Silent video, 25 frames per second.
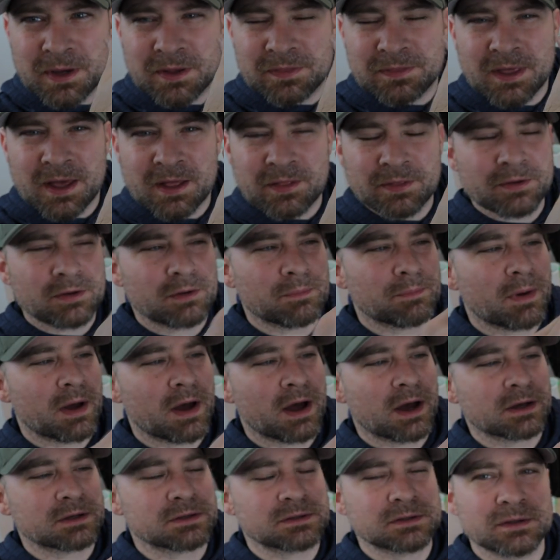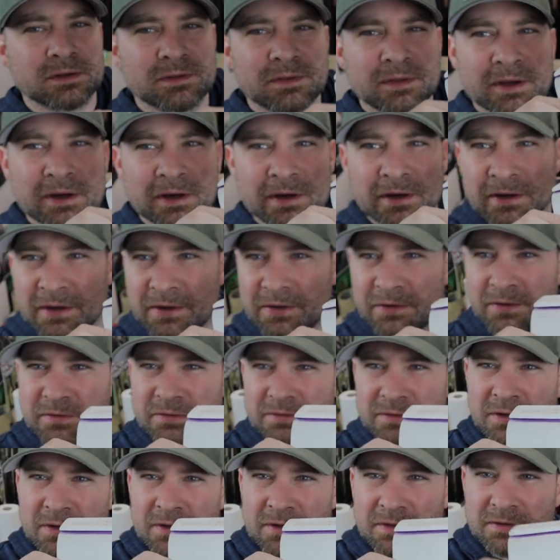paint that little box in there. I know
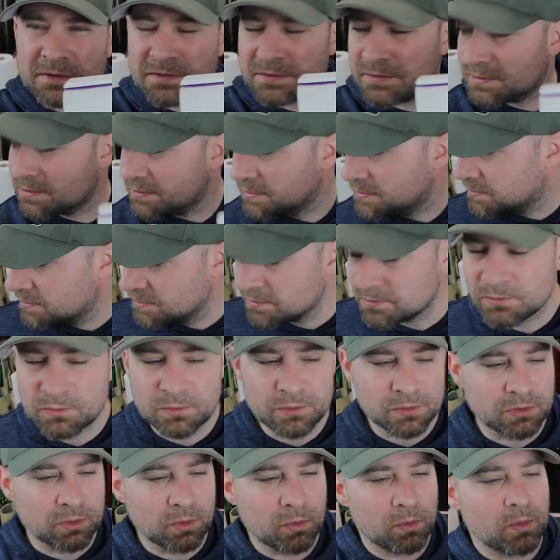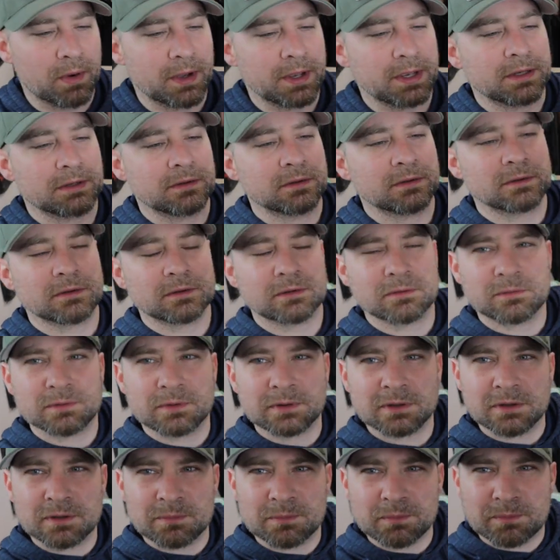it's hard to see with the white.
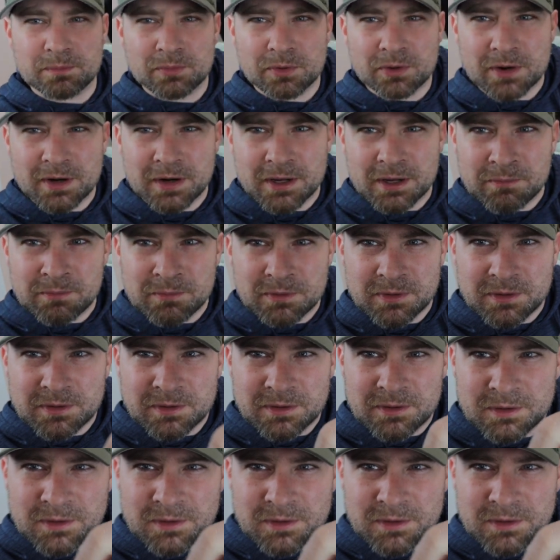We'll get it primed.